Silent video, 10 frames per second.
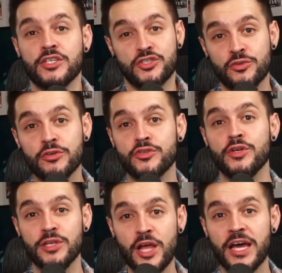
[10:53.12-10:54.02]
So those are a
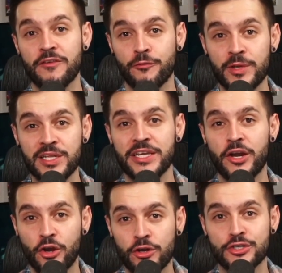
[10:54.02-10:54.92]
lot of really
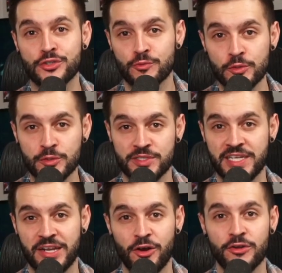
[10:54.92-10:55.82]
harsh rules
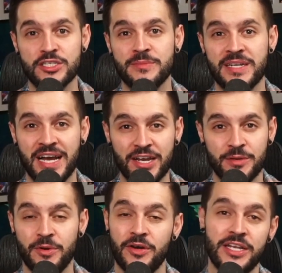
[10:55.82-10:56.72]
that Ultimate
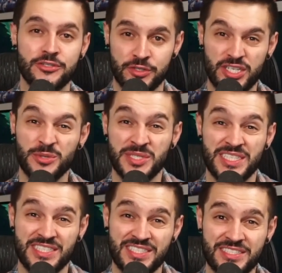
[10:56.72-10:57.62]
Ironmon
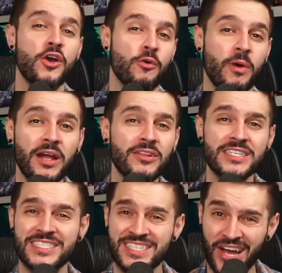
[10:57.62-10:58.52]
introduces. While
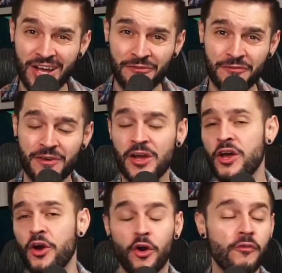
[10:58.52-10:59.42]
it's tough,
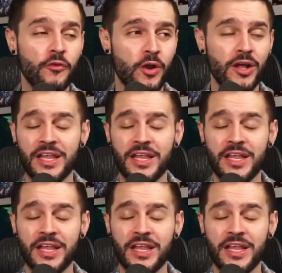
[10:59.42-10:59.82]
overall, I